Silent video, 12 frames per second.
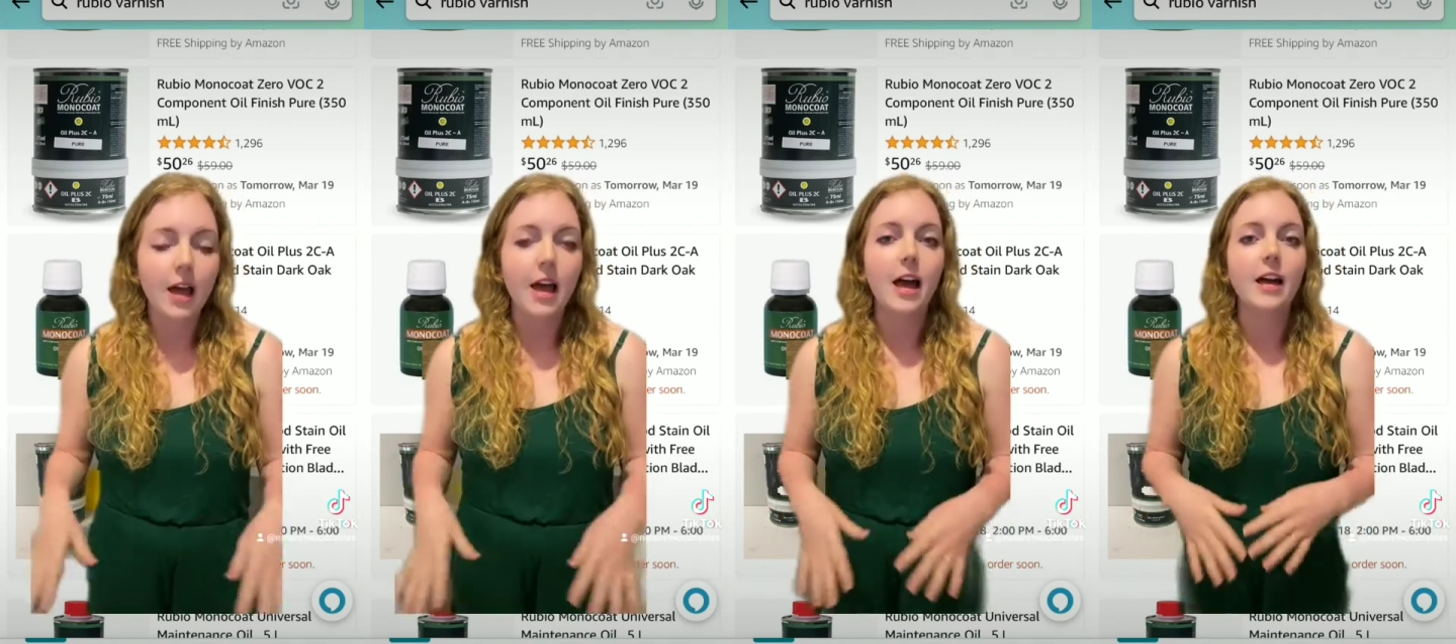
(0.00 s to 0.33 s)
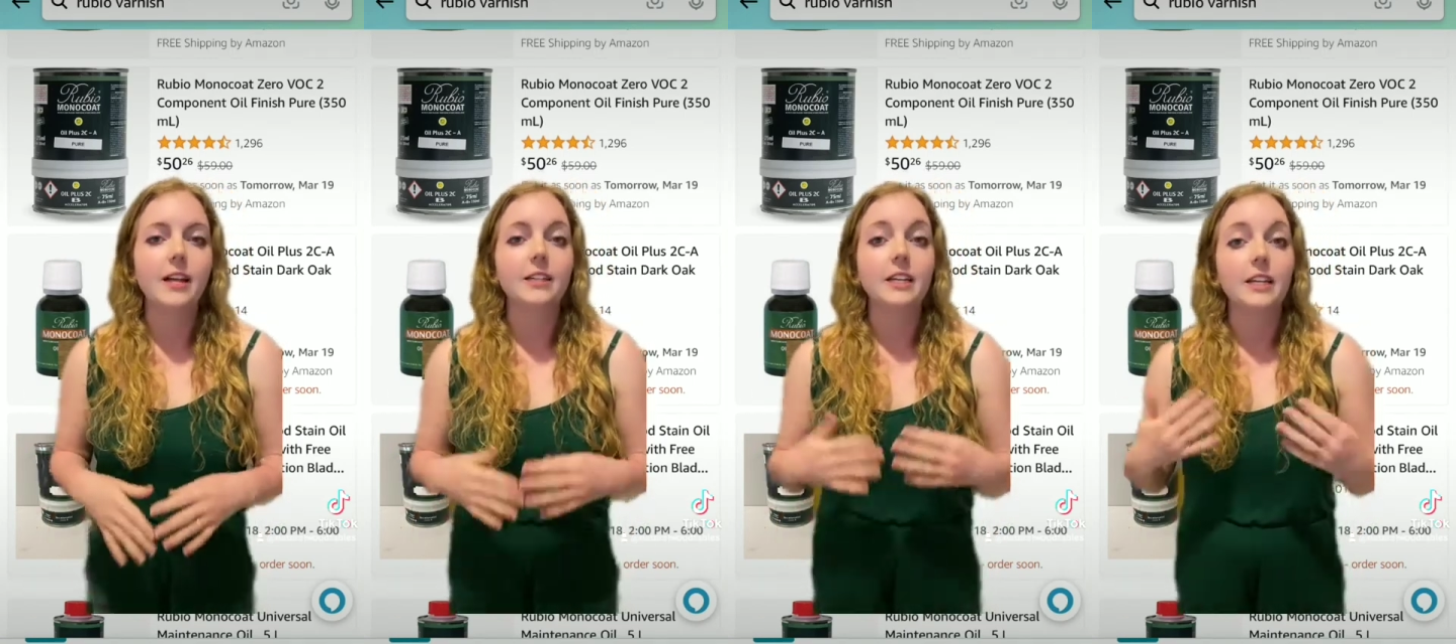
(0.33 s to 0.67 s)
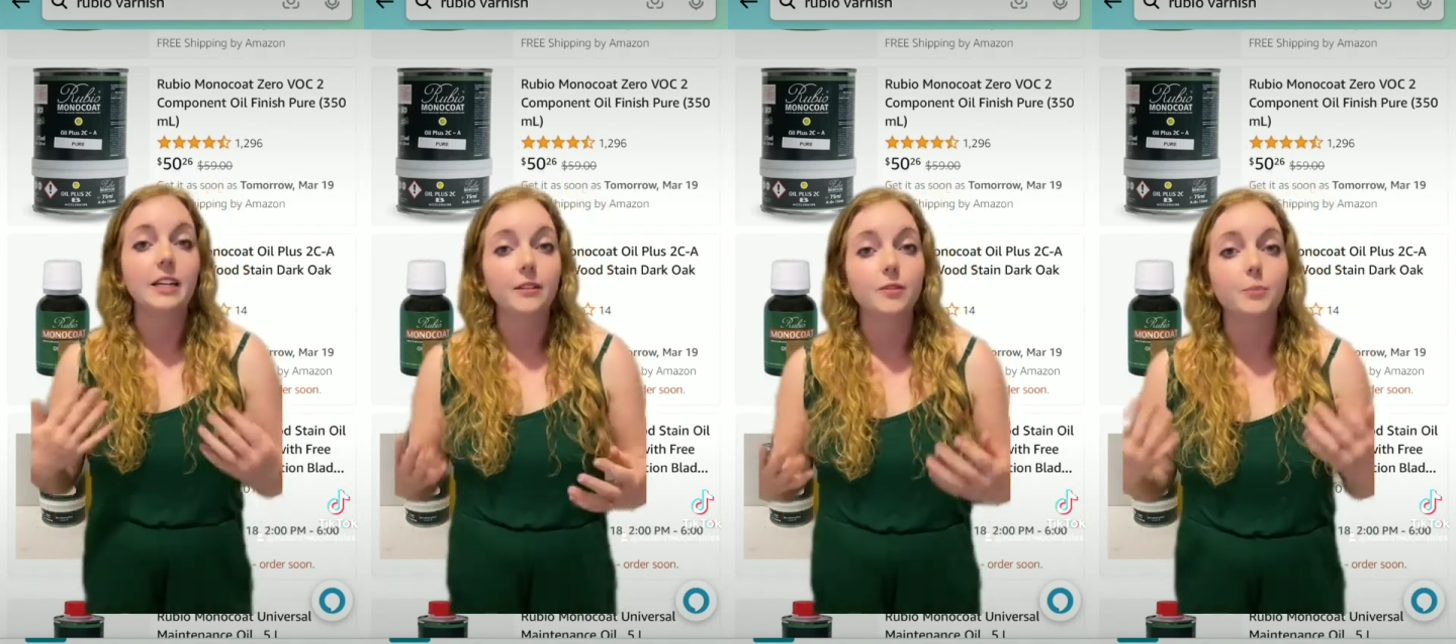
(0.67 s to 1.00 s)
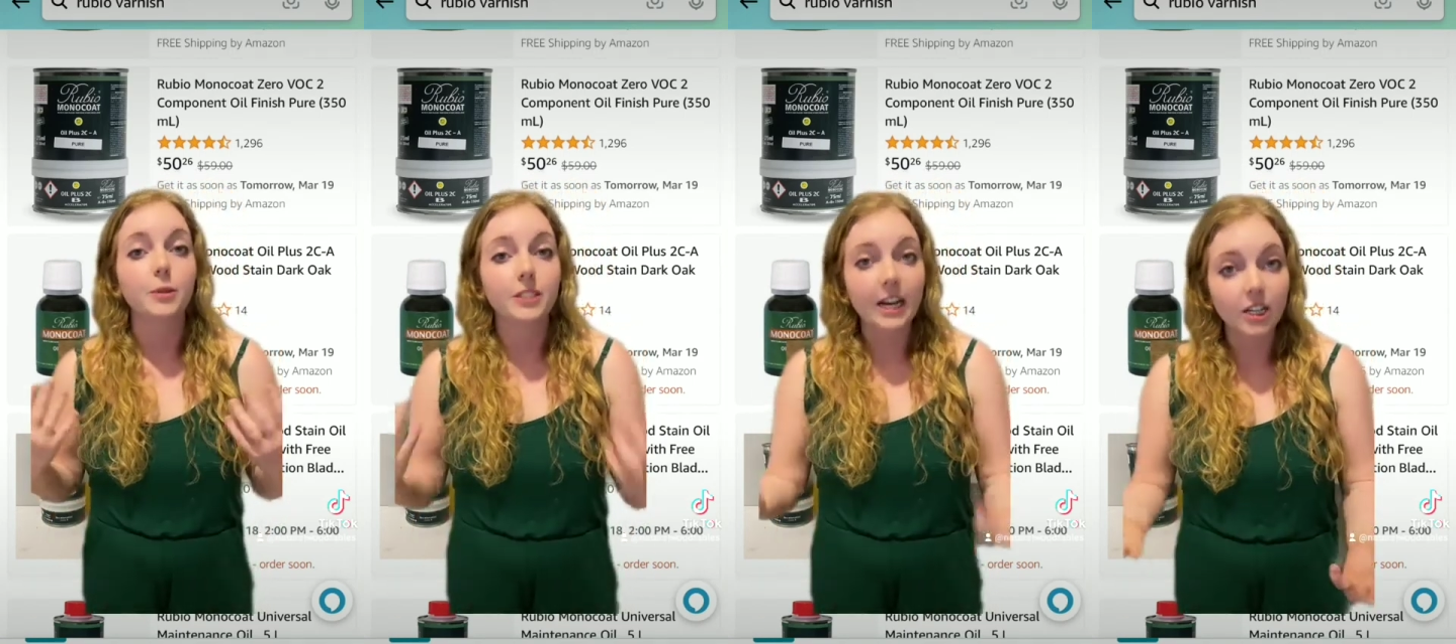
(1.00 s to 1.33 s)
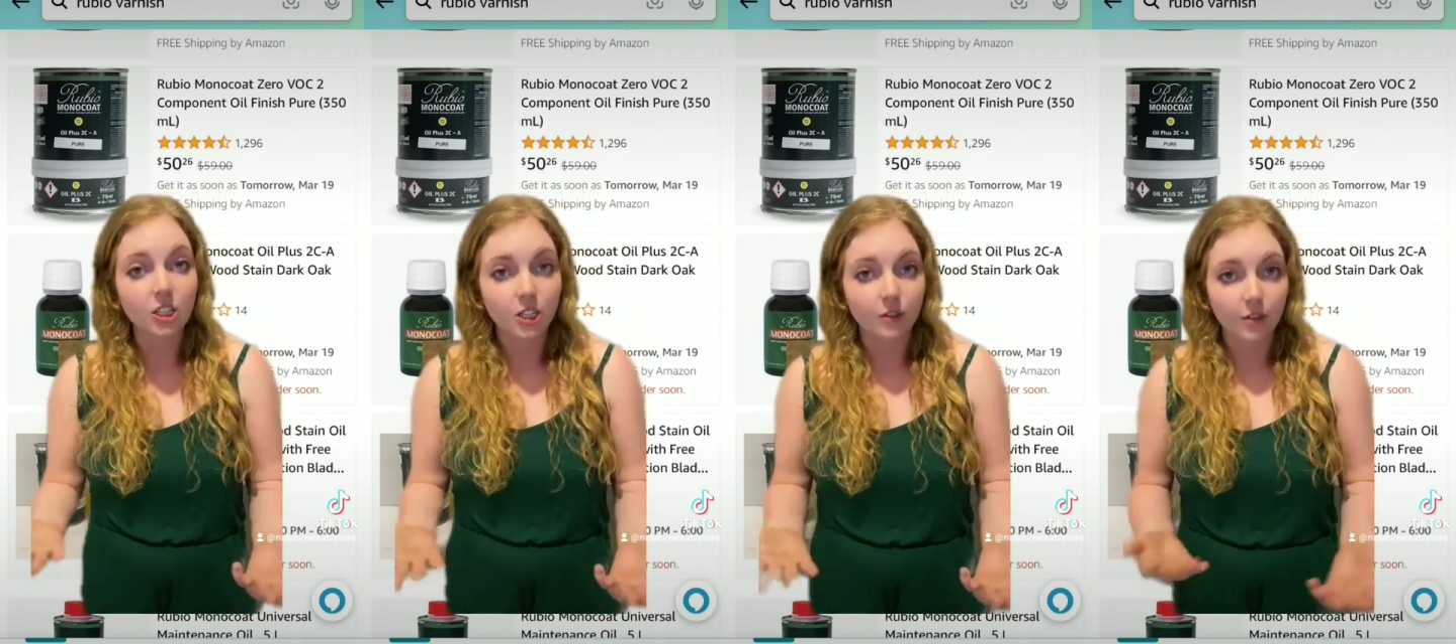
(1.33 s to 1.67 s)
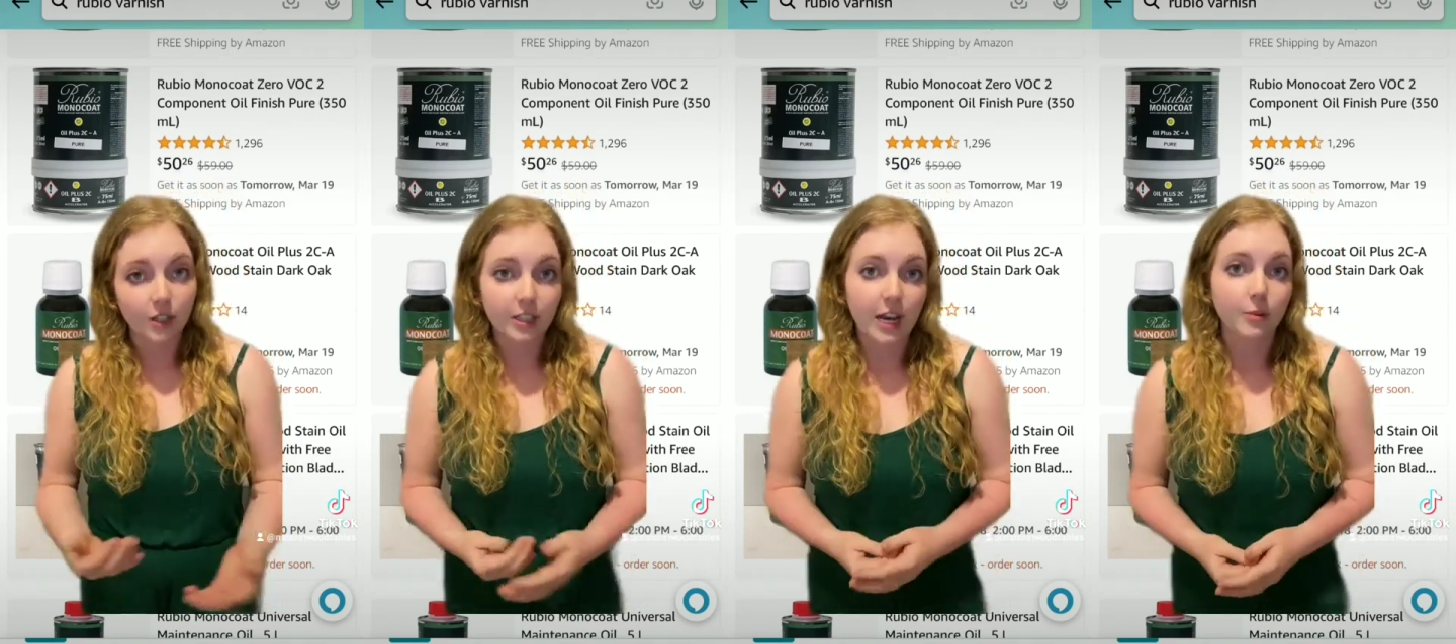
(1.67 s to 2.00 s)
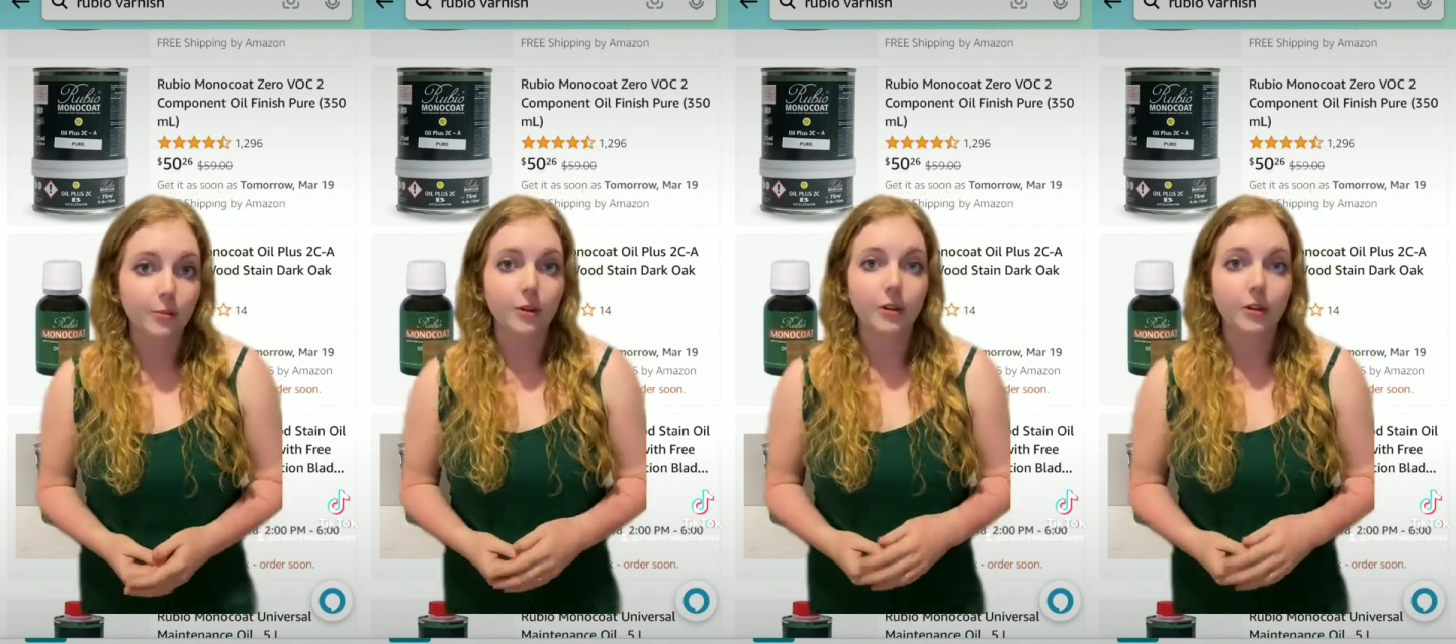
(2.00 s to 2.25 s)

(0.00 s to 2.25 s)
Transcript: and it gives protection for the table